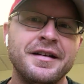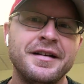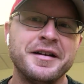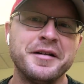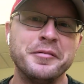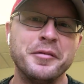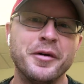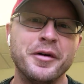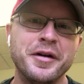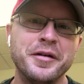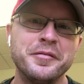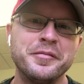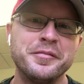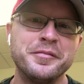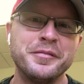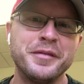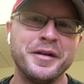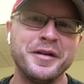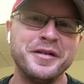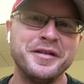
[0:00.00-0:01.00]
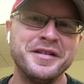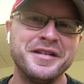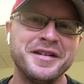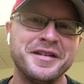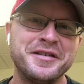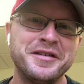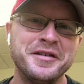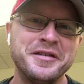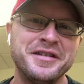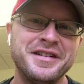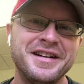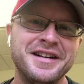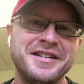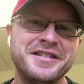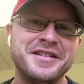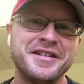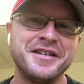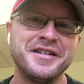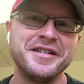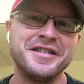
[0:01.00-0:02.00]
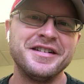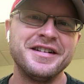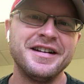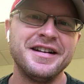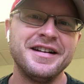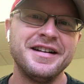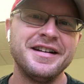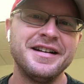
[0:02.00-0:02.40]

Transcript: Good morning, brothers and sisters of Cities Church.